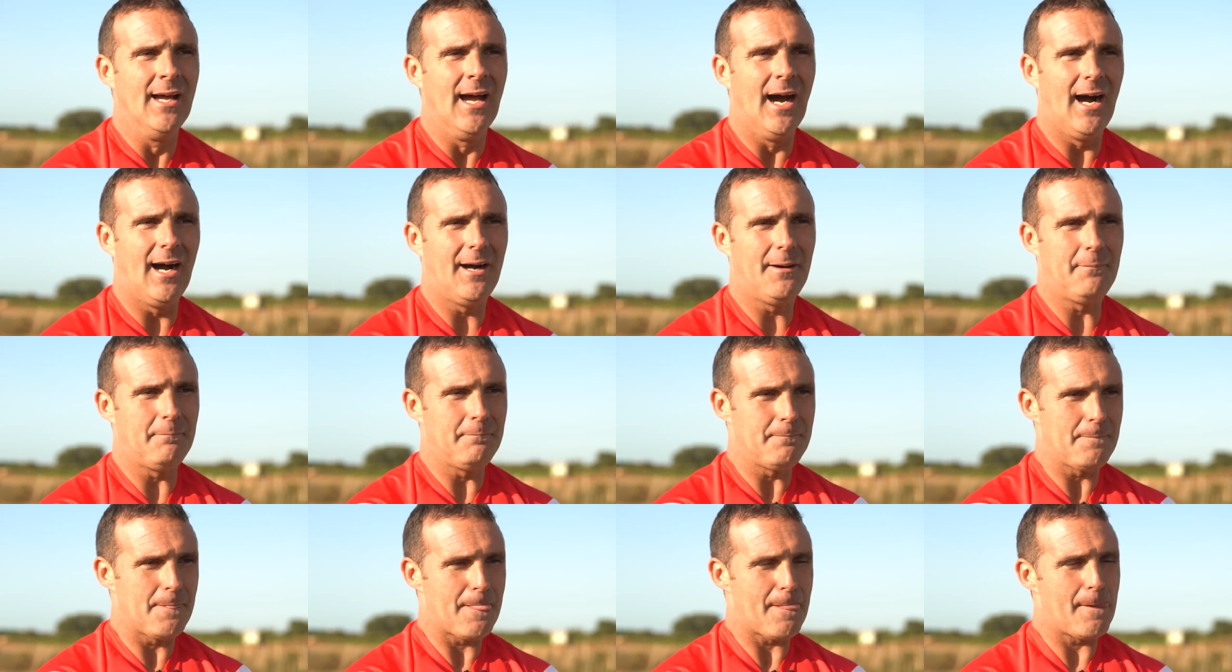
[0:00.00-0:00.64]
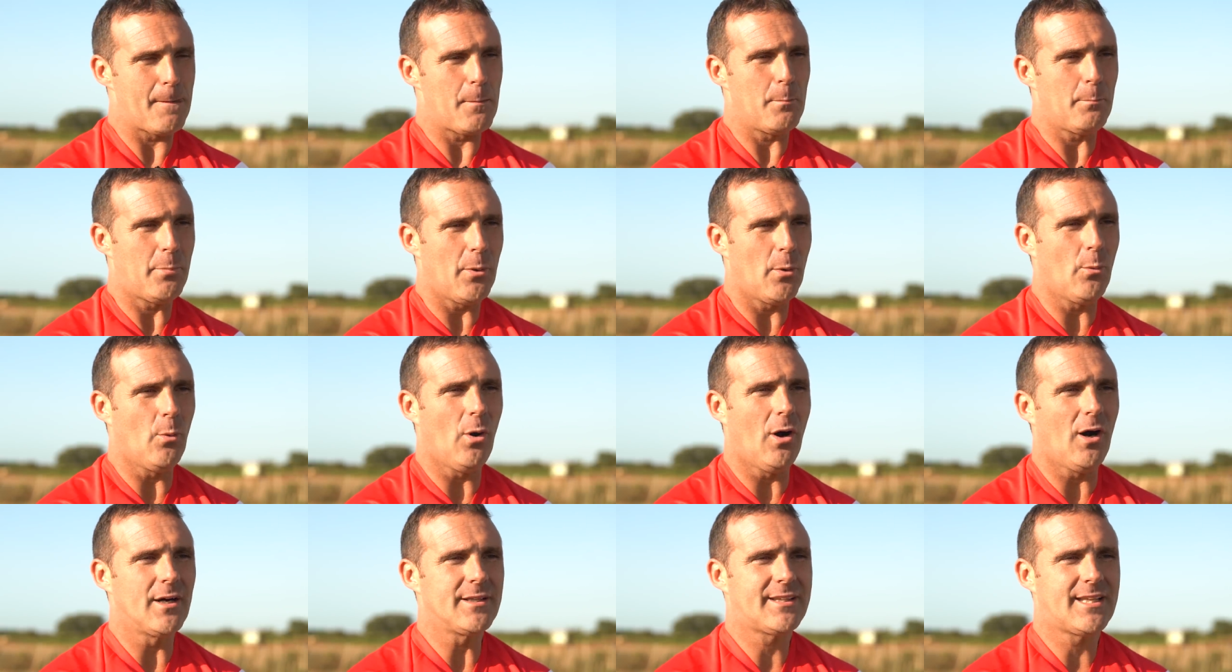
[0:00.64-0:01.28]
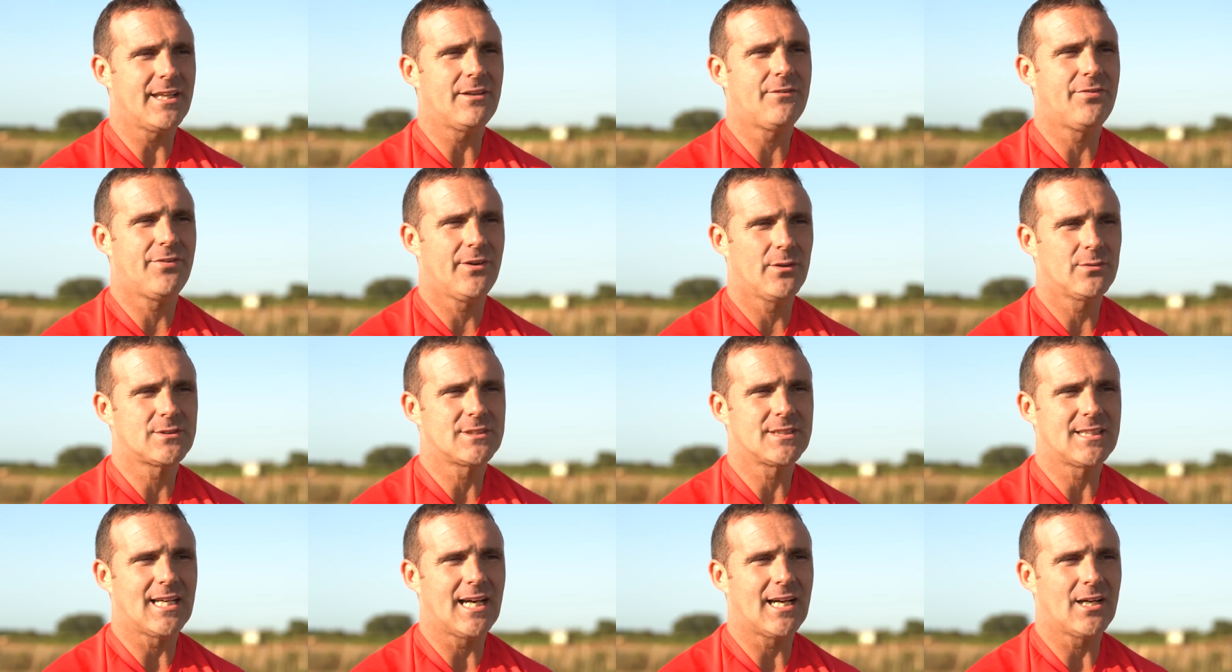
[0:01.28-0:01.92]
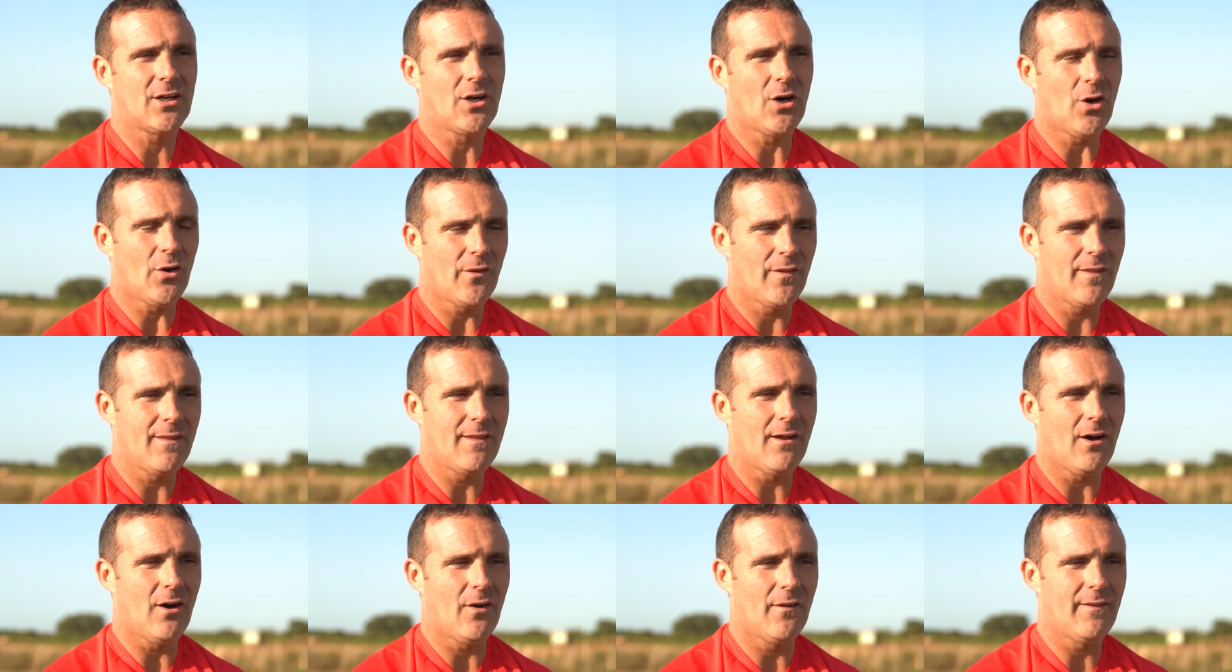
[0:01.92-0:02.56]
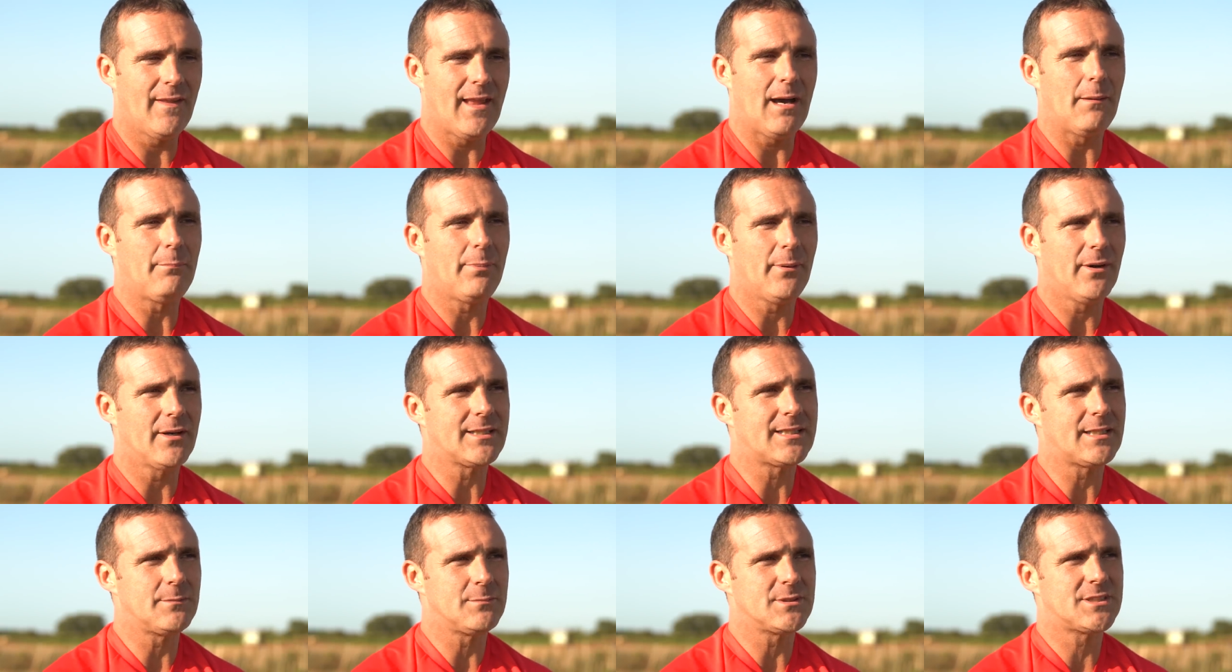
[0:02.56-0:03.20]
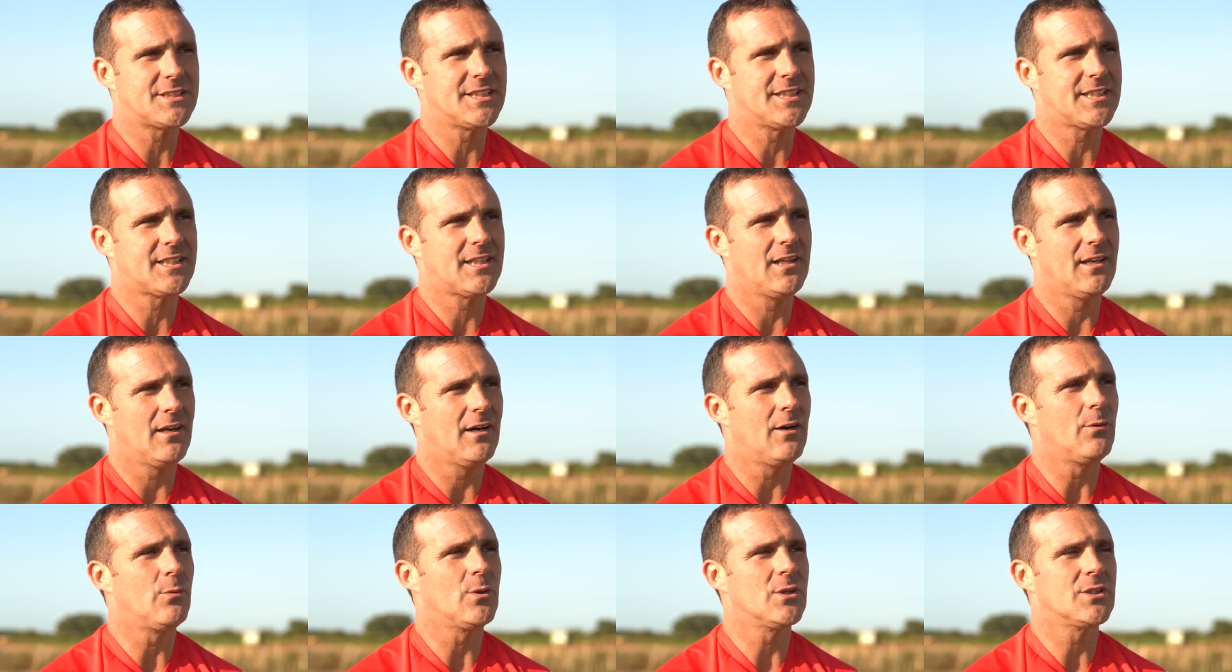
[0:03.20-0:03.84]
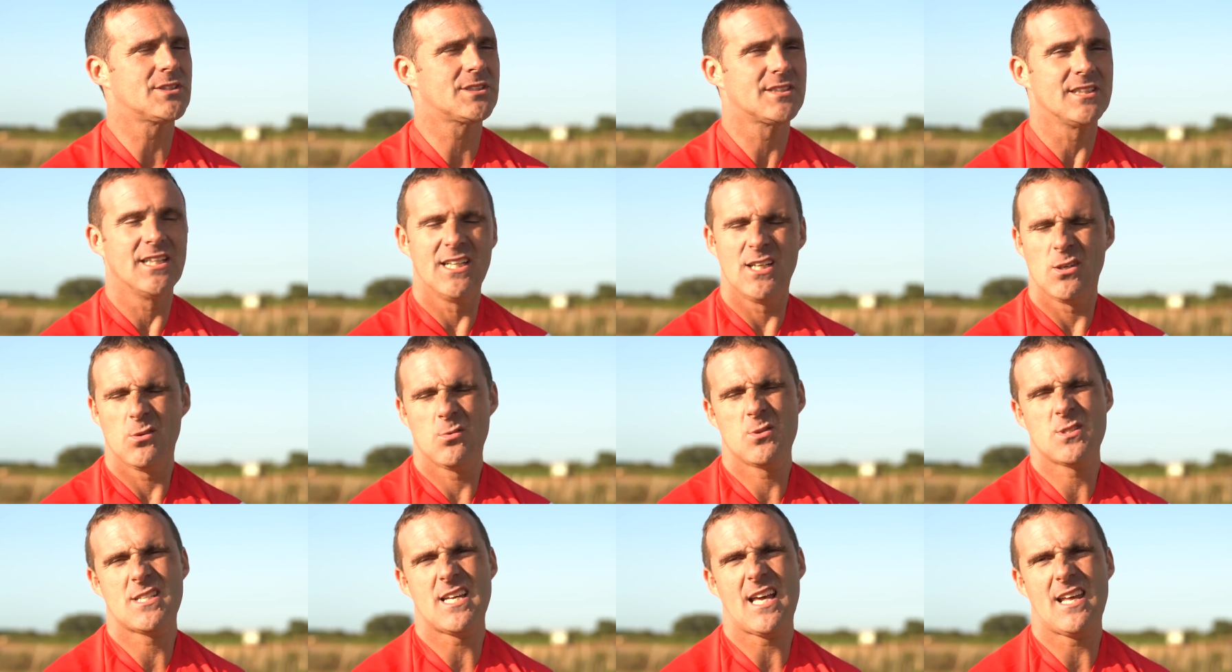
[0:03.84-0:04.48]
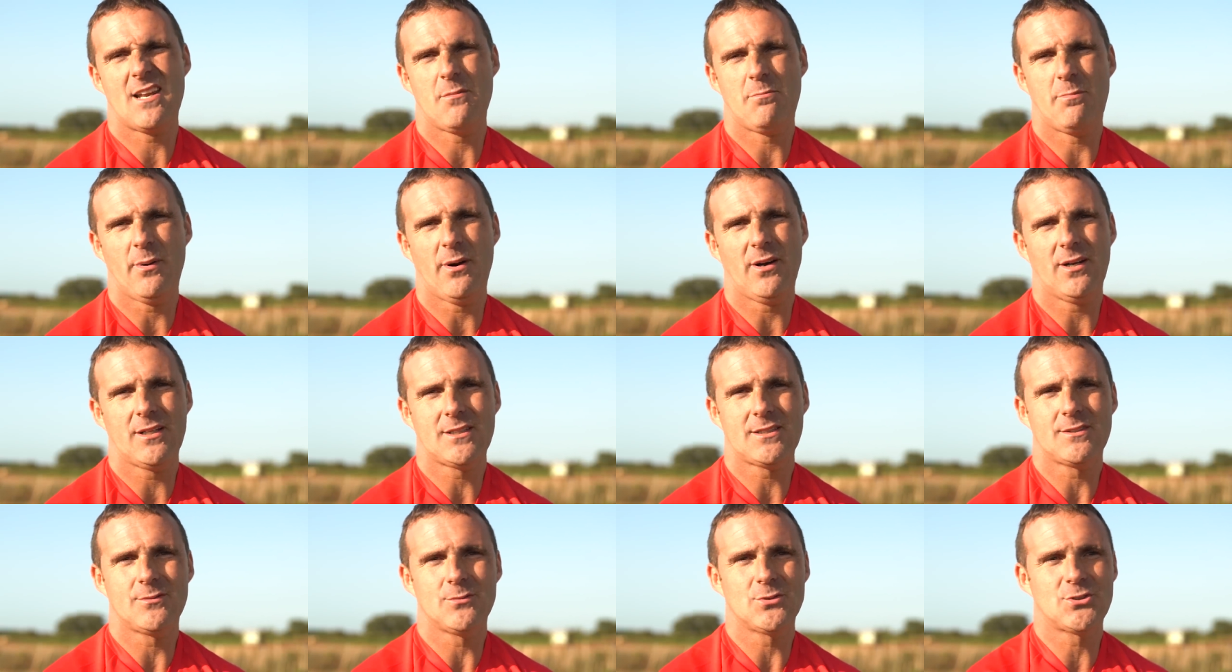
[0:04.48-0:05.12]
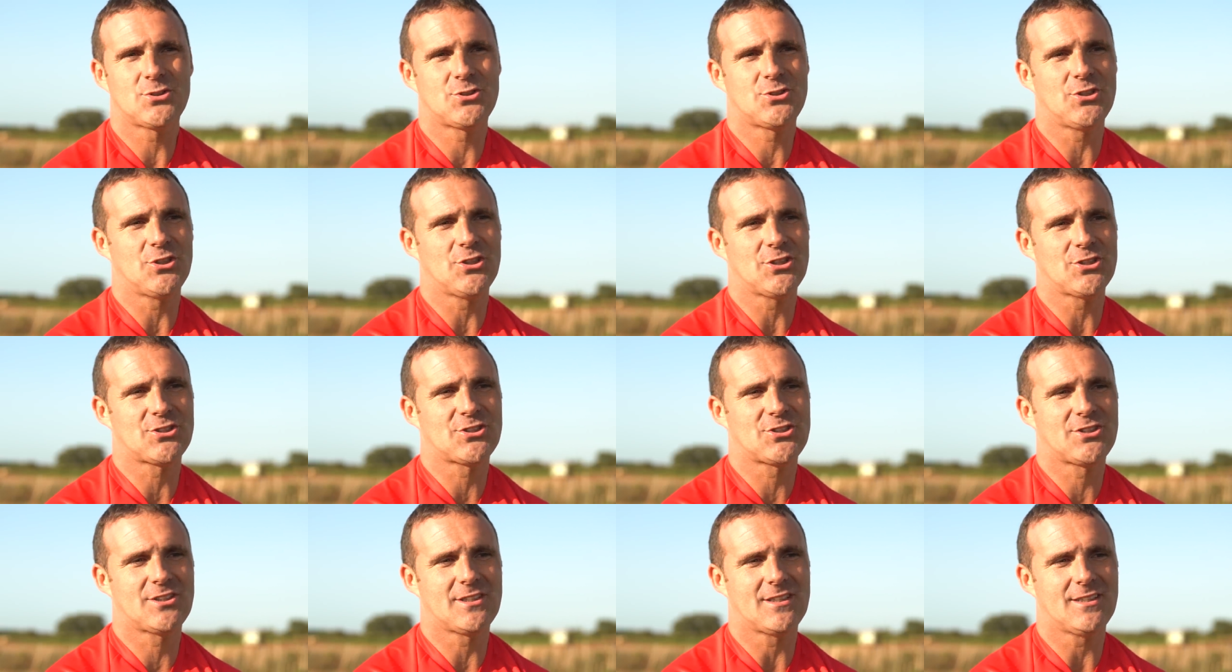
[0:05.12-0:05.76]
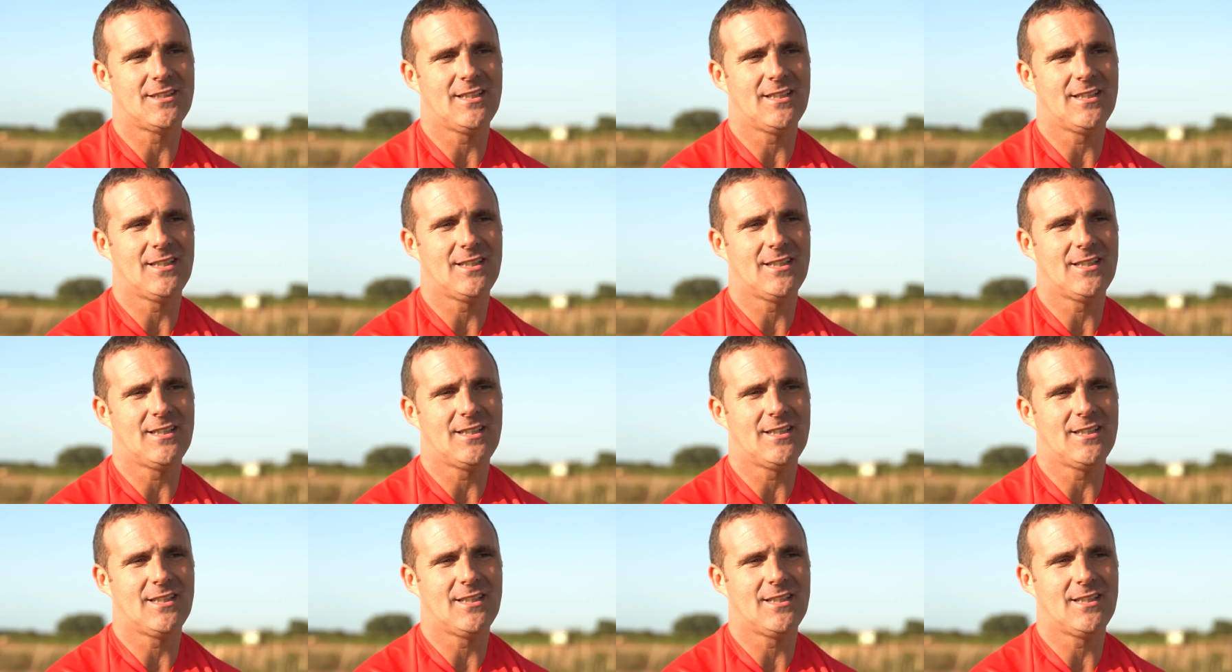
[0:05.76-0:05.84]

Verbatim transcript: Um, but what I did feel today on on that bike in particular was was that the bike was just